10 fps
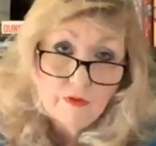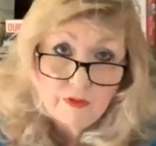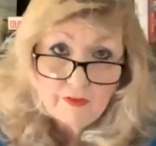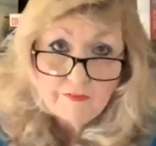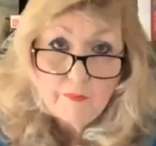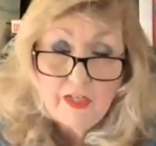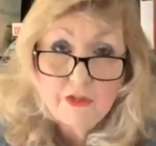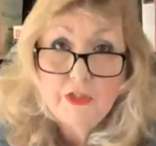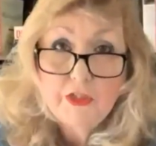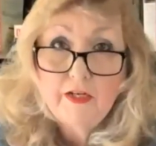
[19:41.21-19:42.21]

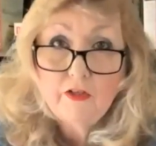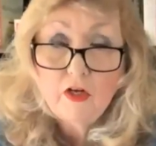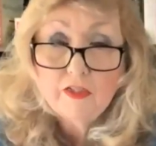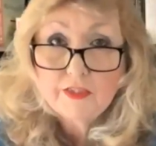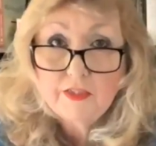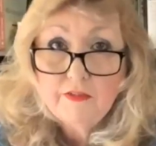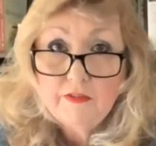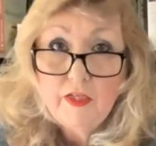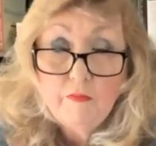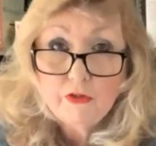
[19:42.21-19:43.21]
defamation and causing
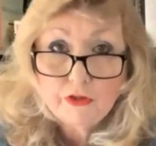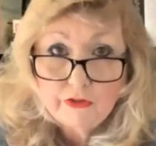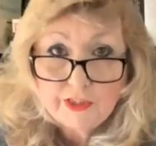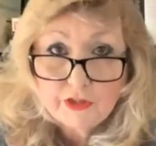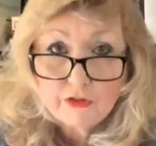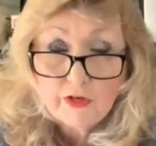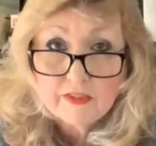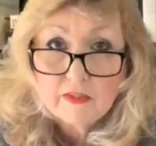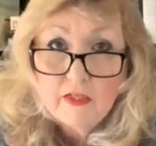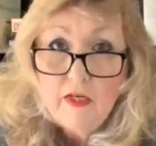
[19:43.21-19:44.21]
emotional
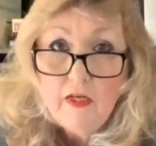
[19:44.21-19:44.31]
distress.